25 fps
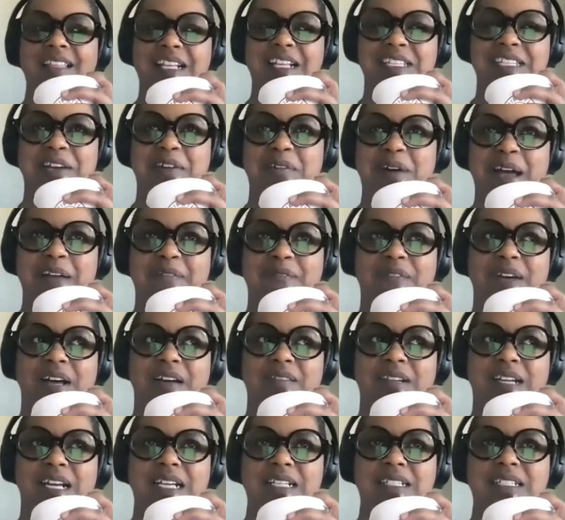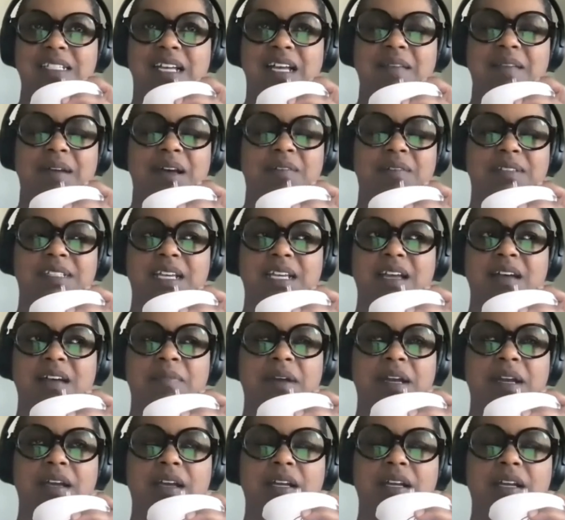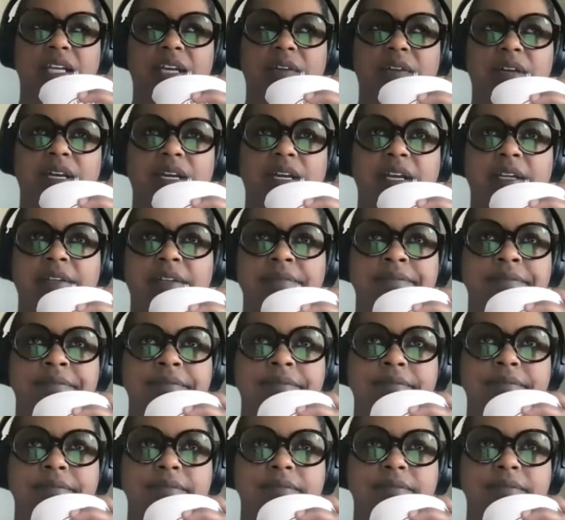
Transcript: That's how I felt when I saw him. I was like, oh my God, you again.